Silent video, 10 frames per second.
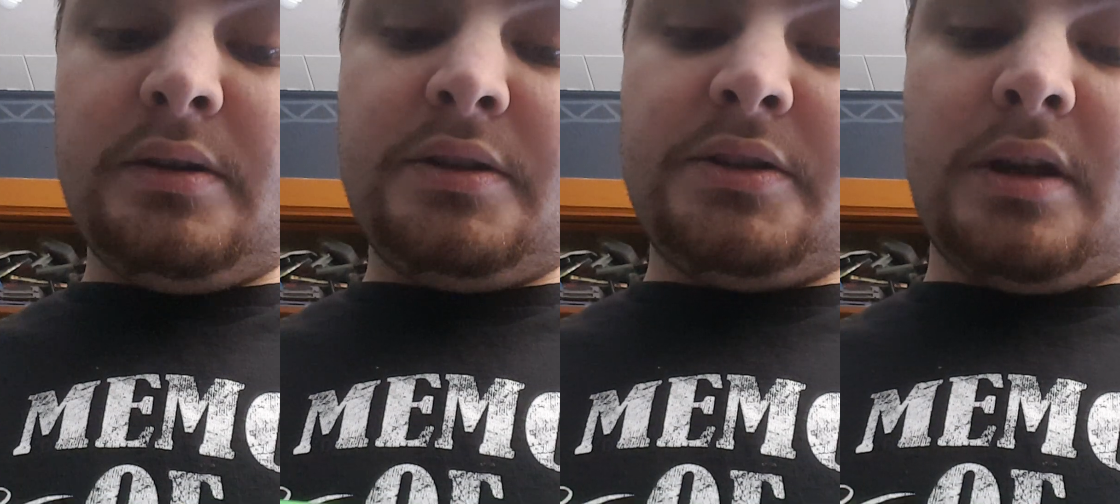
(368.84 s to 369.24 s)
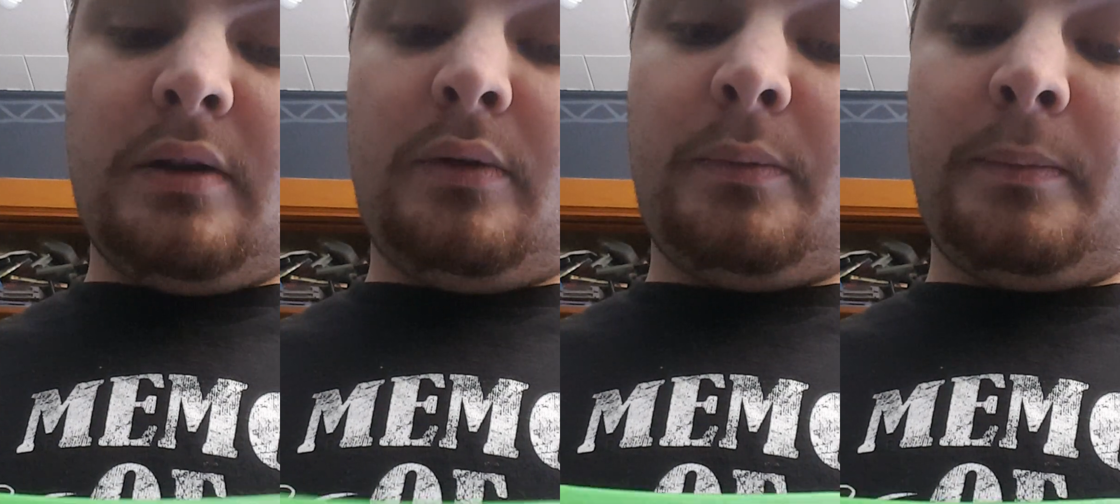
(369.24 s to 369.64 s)

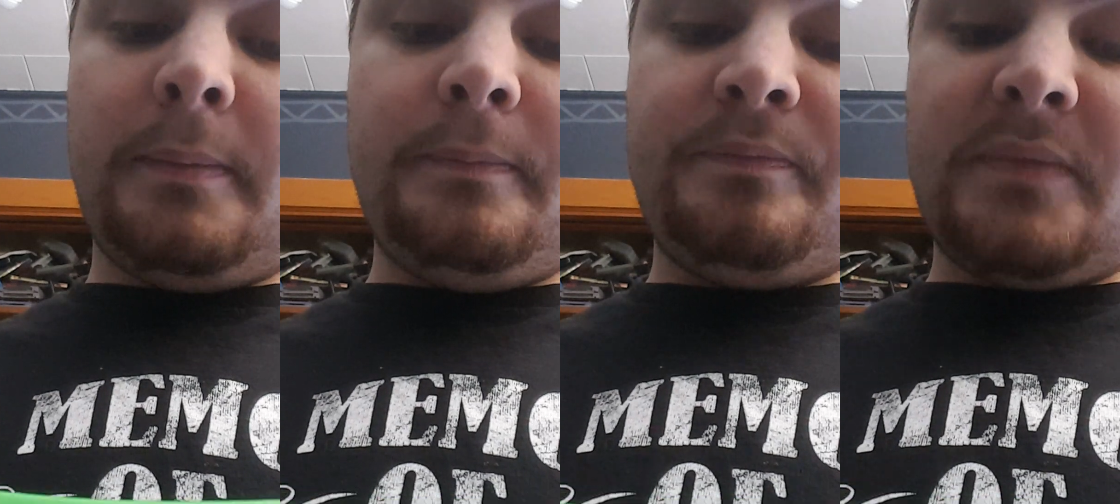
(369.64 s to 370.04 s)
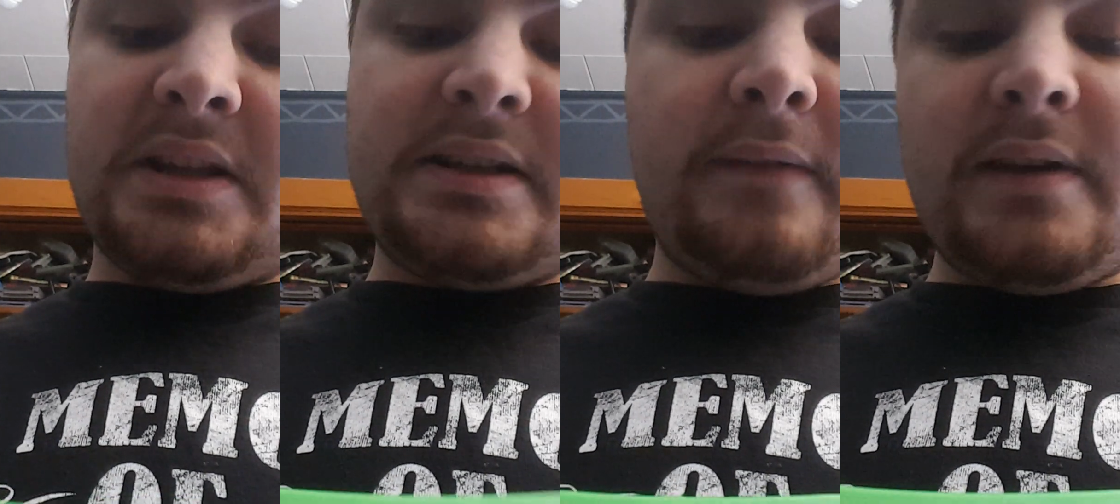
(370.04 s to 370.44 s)
So
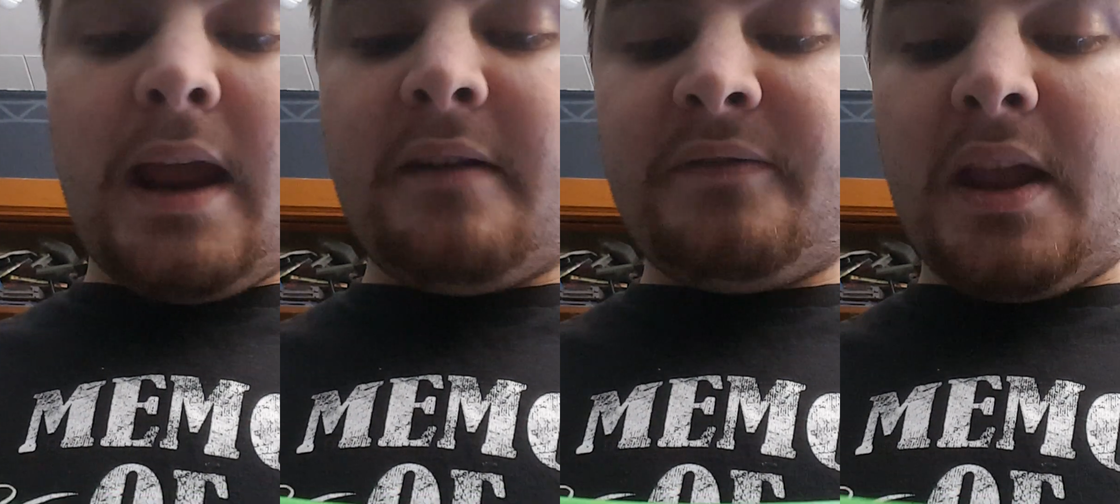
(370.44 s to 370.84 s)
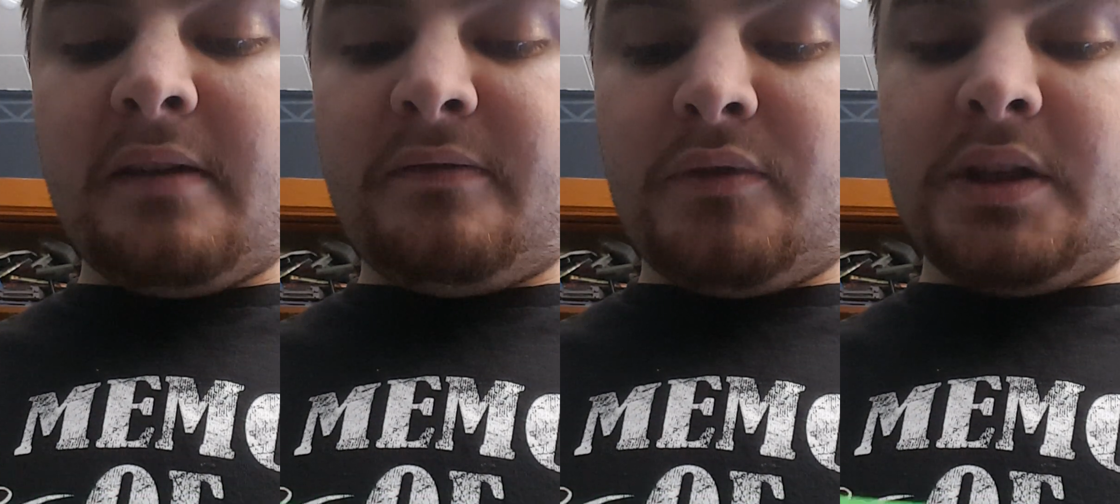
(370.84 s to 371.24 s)
7 out of
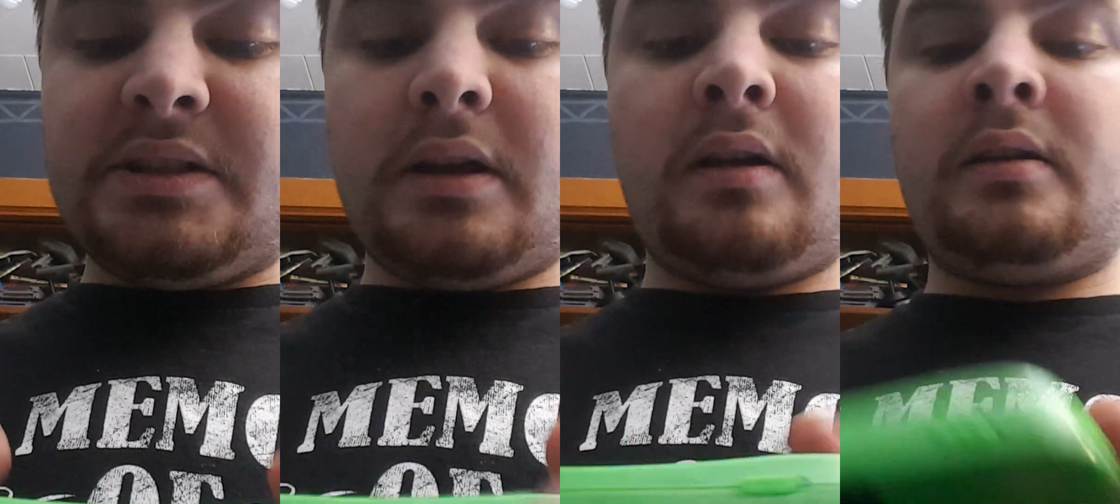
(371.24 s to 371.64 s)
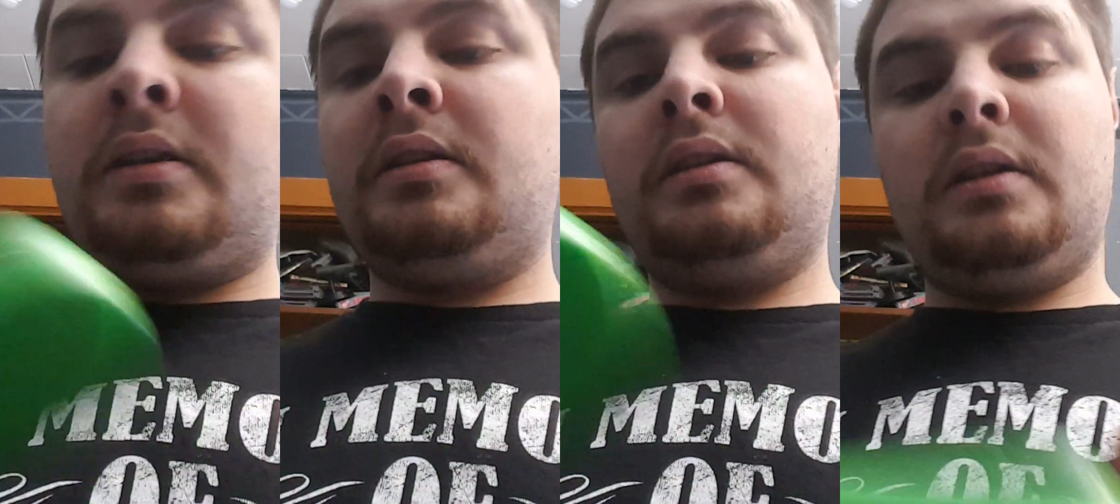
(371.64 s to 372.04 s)
10 for this
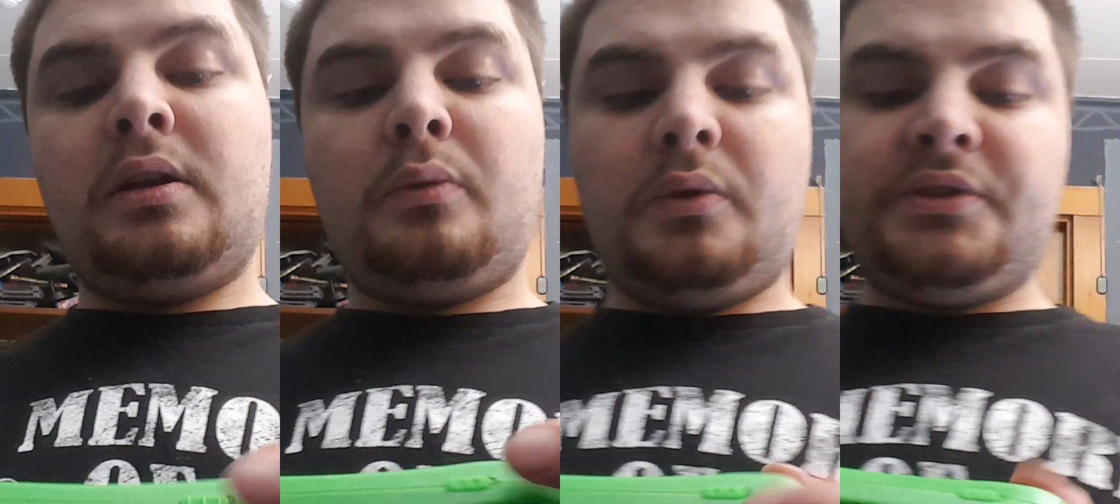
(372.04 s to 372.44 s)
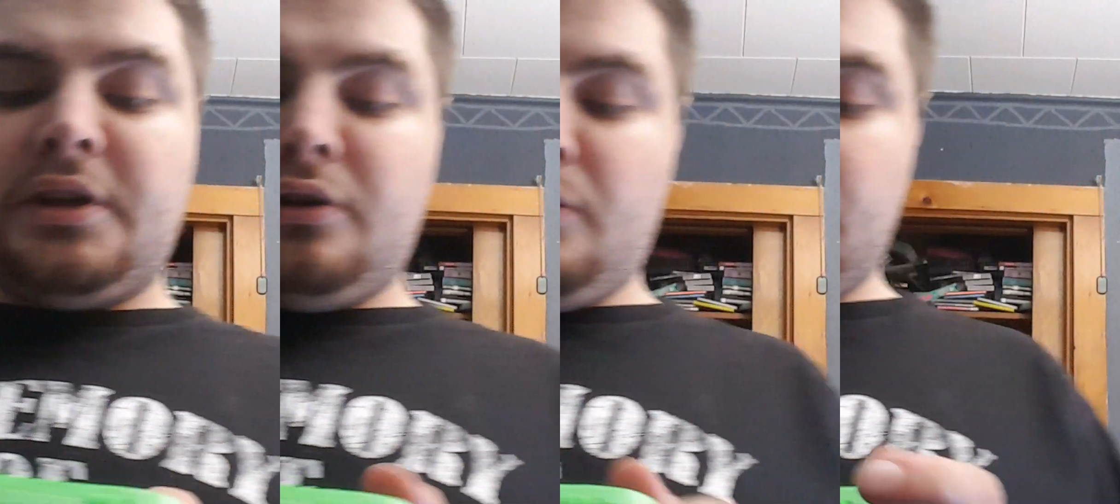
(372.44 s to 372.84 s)

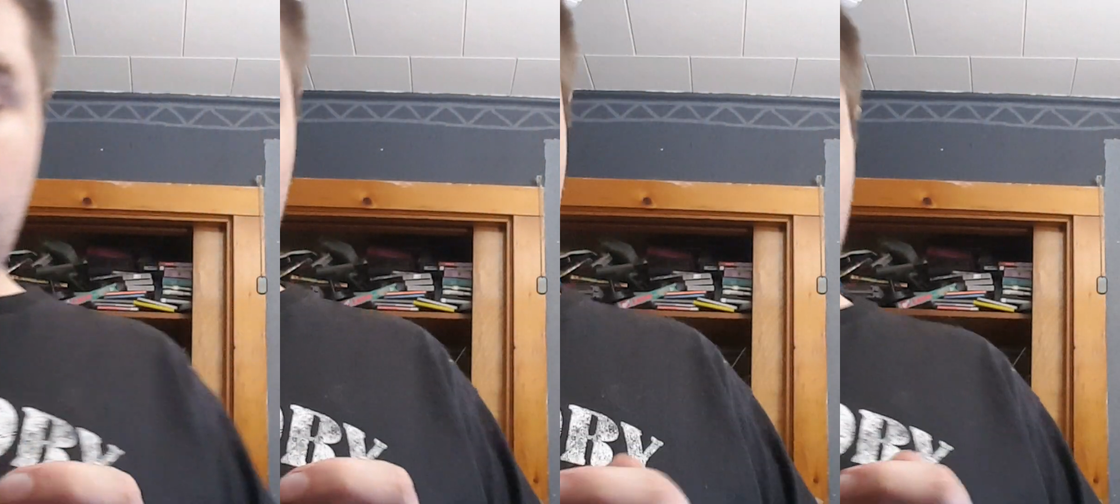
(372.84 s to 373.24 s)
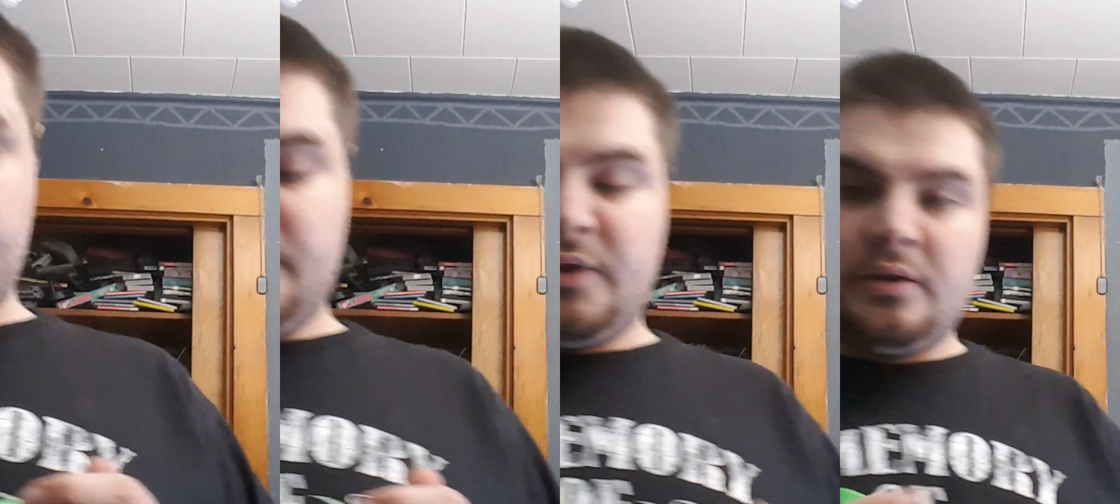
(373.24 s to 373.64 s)
WOLSEN unit.
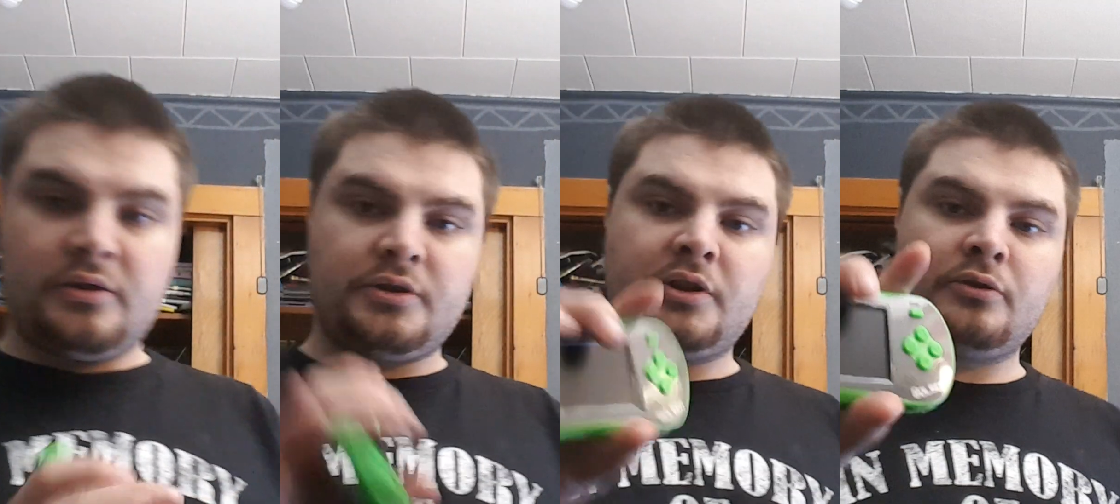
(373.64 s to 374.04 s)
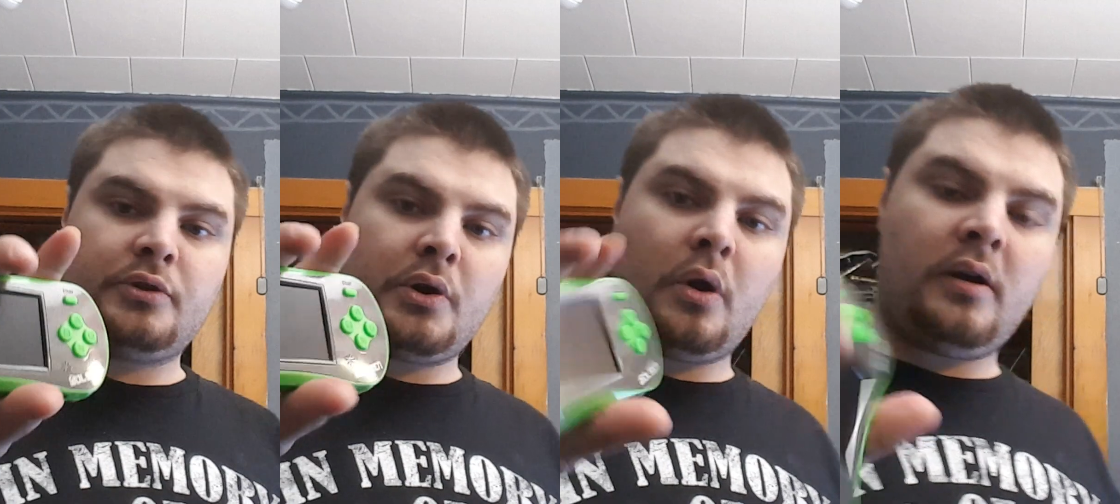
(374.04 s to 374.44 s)
Just
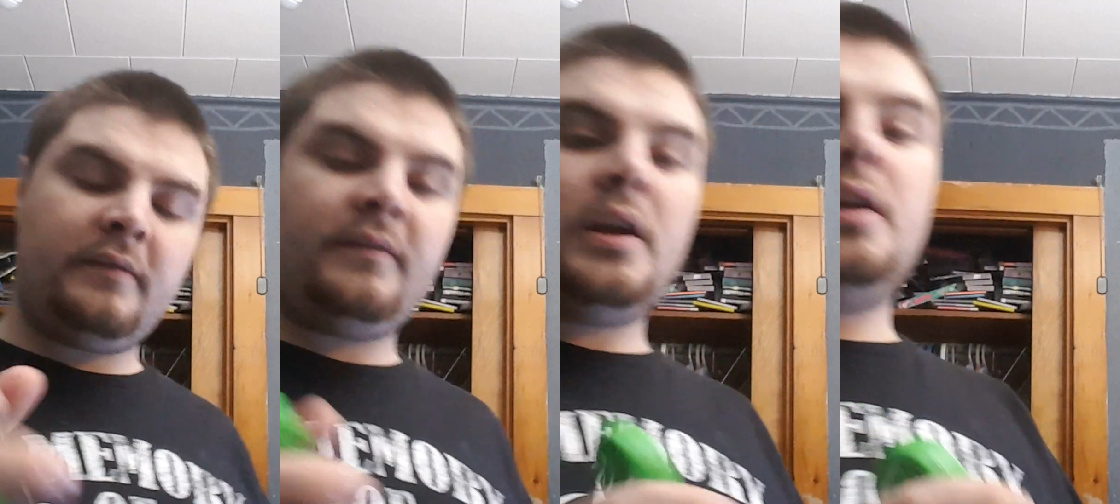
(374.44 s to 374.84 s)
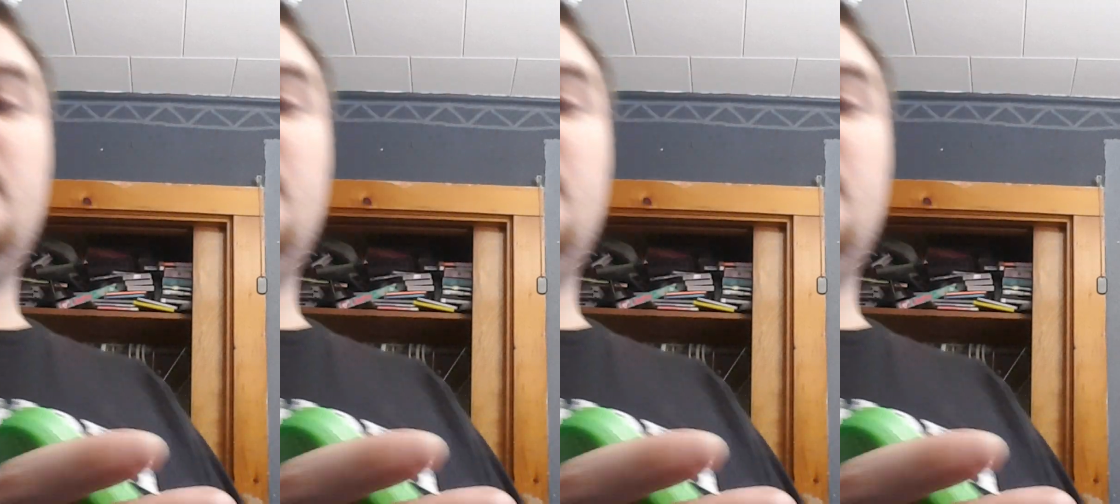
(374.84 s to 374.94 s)
turned it off.